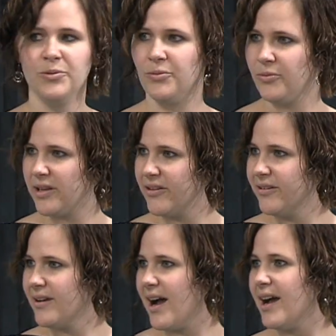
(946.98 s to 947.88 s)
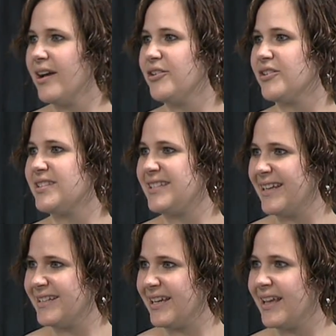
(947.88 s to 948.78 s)
we're not
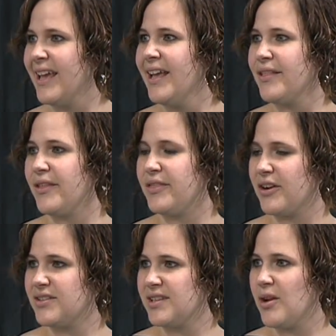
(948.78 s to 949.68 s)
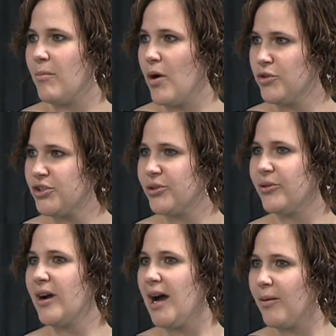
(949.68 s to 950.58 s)
understanding that there's an
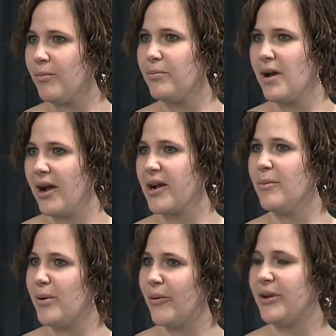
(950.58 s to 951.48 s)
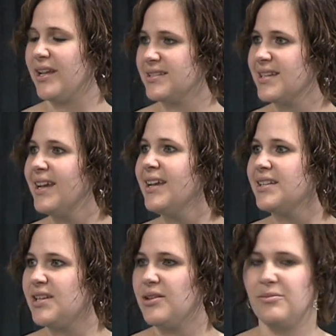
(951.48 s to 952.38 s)
emotional component
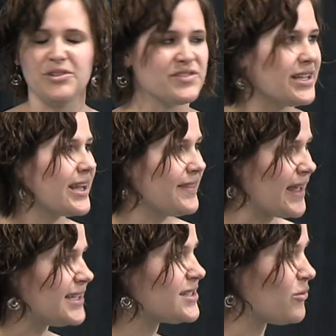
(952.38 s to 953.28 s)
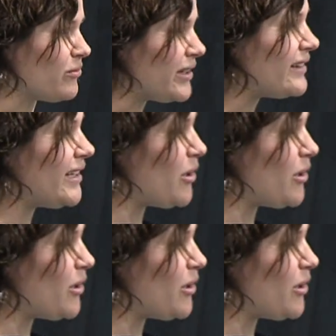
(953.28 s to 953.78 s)
to the music, and that's a really